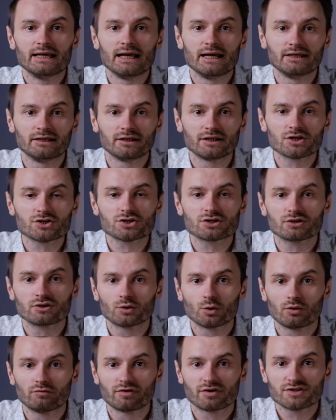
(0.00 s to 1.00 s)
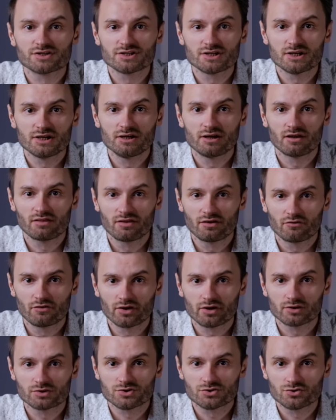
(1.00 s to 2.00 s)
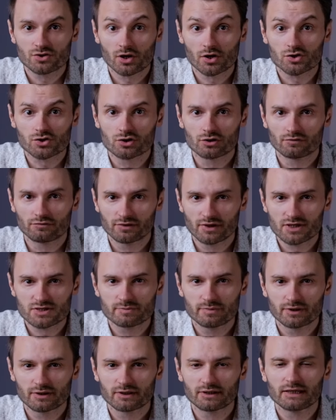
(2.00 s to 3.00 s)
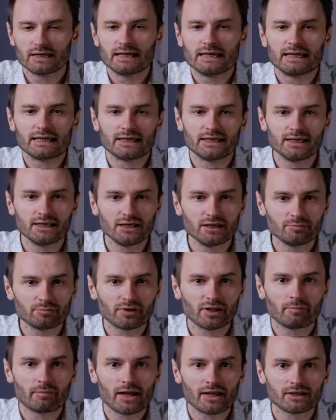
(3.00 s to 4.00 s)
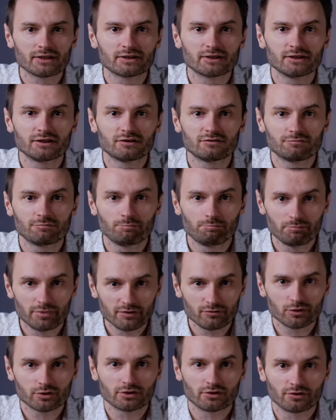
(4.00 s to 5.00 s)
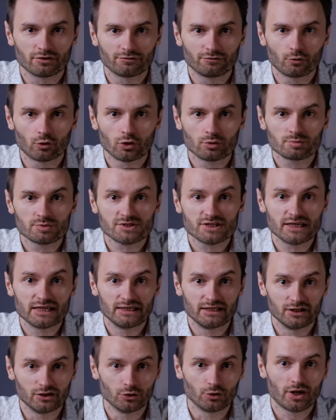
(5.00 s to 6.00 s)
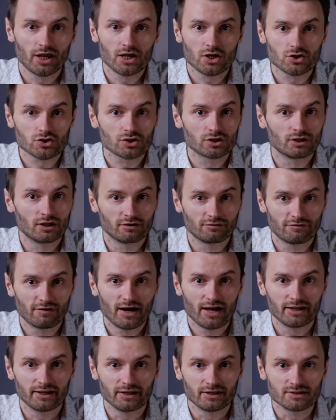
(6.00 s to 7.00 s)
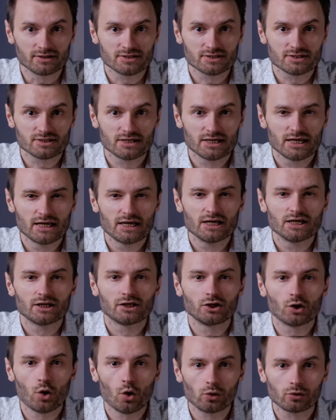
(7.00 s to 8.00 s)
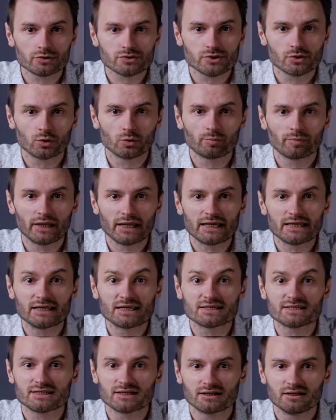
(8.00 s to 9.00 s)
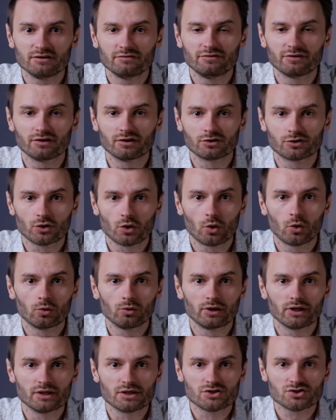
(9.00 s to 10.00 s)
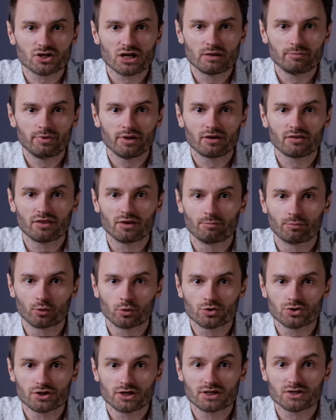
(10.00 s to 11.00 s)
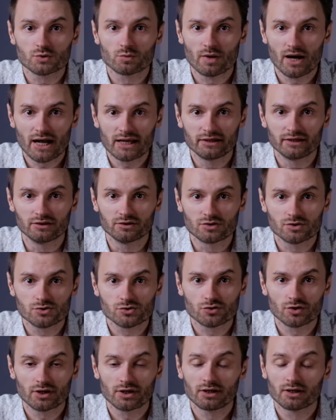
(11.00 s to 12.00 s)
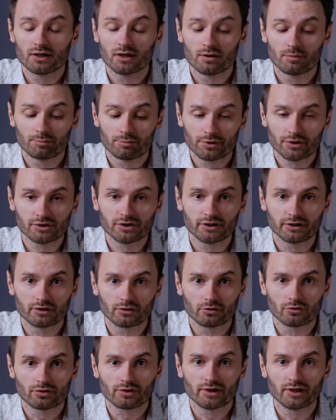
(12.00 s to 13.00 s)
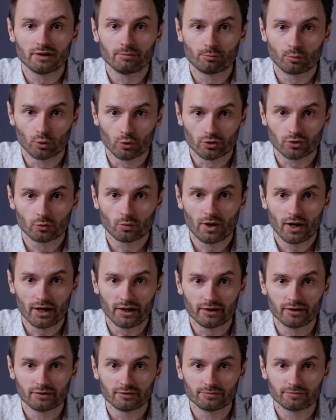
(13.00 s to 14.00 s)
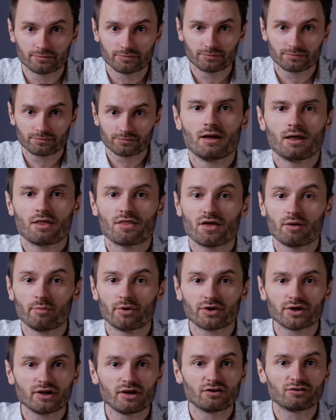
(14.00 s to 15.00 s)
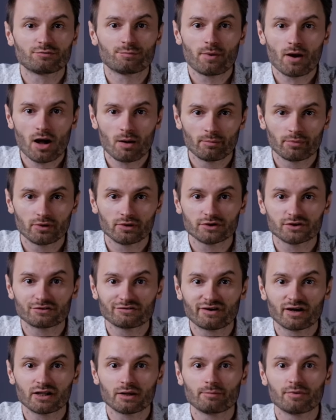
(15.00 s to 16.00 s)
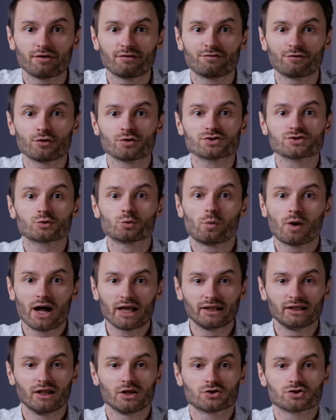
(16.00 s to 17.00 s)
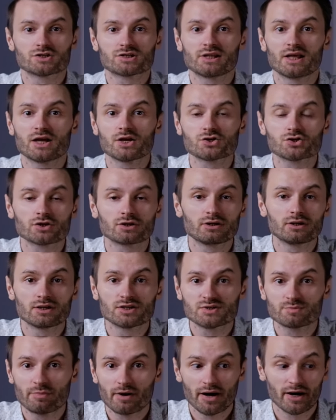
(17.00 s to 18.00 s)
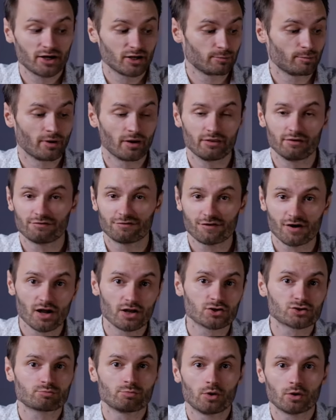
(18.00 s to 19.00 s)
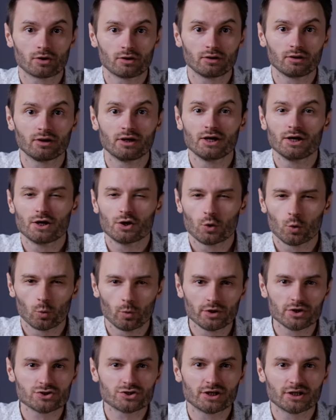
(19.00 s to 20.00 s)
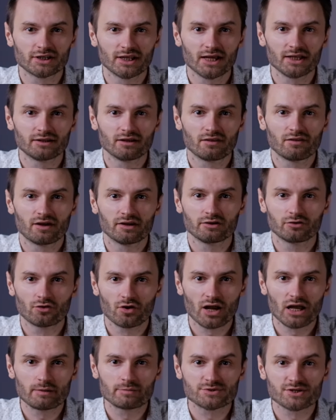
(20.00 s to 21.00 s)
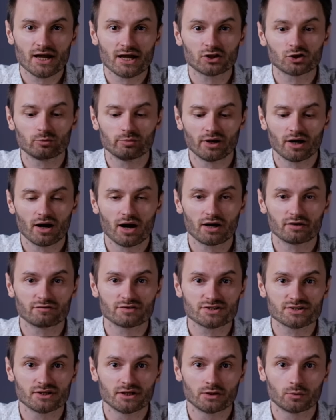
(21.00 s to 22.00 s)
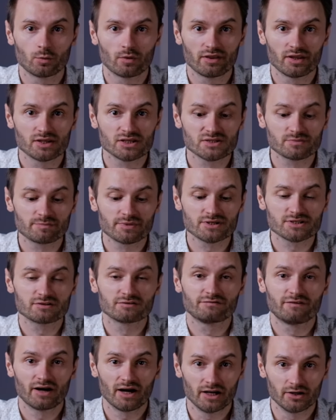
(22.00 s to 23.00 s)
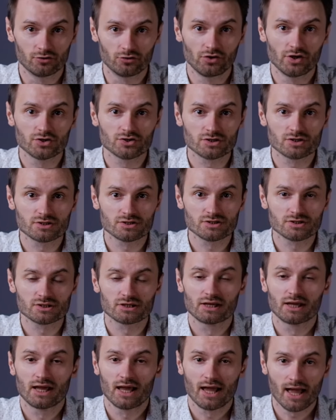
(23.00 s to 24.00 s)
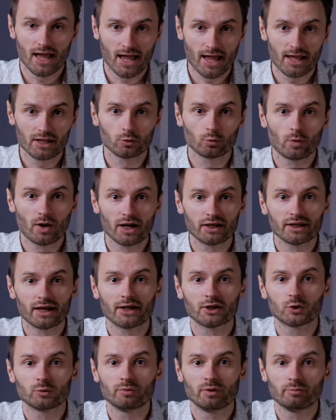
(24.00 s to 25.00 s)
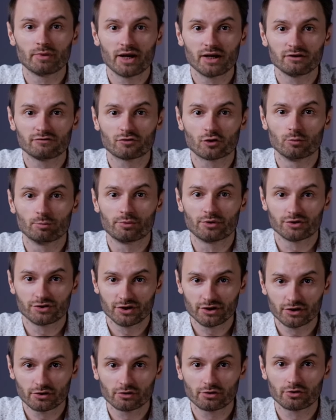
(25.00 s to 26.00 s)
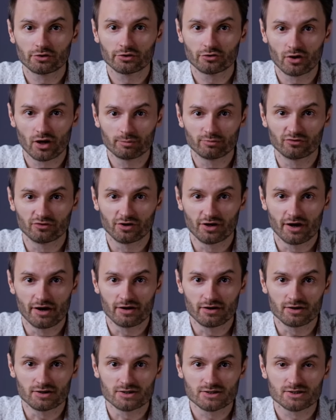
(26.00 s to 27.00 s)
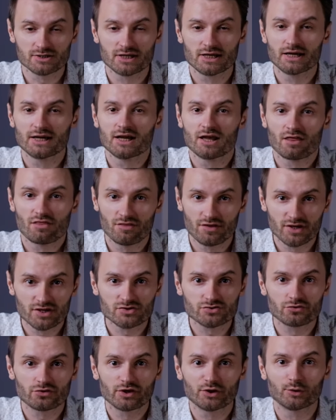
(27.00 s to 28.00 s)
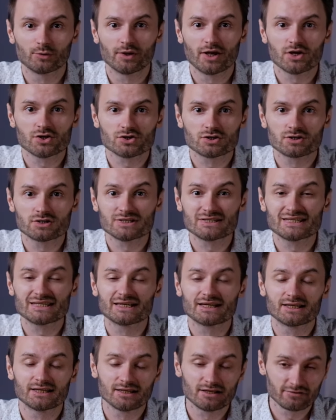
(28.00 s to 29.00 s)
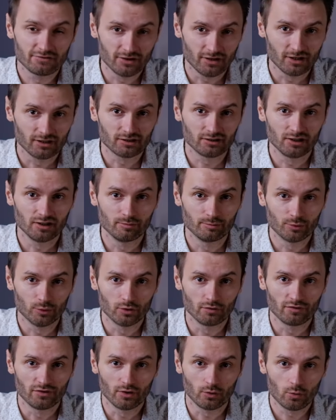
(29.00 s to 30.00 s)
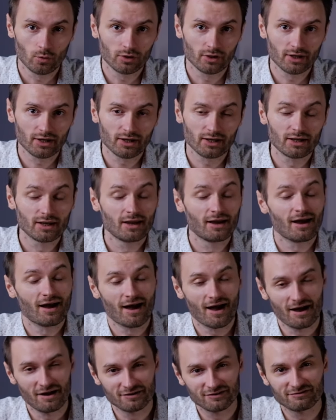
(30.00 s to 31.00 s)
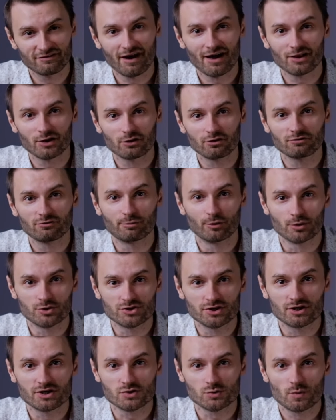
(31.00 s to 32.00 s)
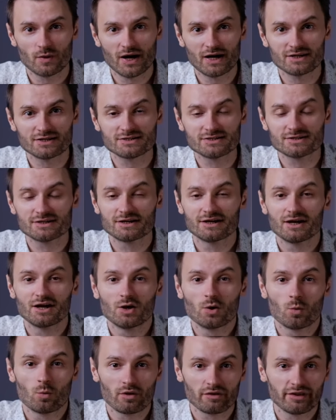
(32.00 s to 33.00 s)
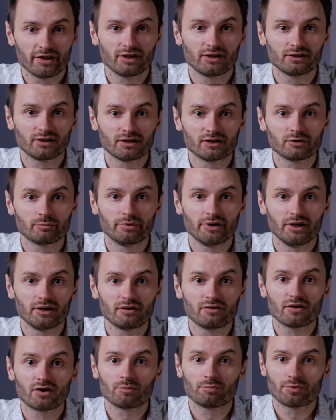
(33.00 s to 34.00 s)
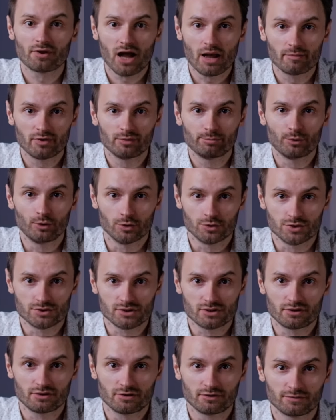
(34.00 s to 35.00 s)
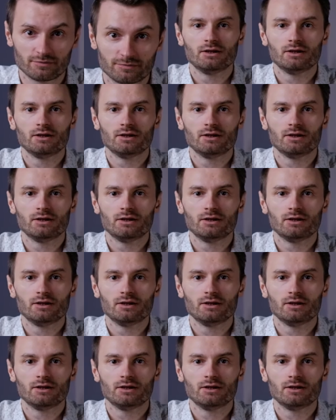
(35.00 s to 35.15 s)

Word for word: In addition to overseeing the reconstruction of Lisbon, he implemented pivotal reforms in education and finance. He also played a significant role in shaping the Portuguese wine industry, particularly port wine. The Marquis of Pombal developed the first wine legislation inspired by the French model, which dictated that grapes had to be harvested within specified regions and wine had to be made from particular grape varieties. These regulations significantly improved the quality and value of Portuguese wines, with England being their primary purchaser.